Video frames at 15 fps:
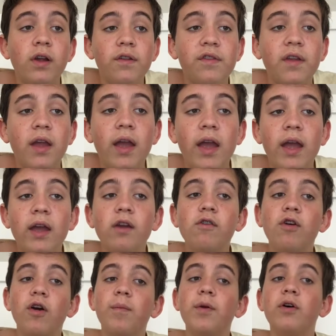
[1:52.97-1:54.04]
as
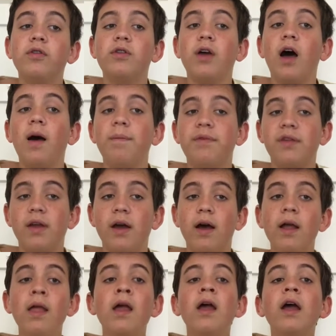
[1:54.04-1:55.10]
achromatopsia,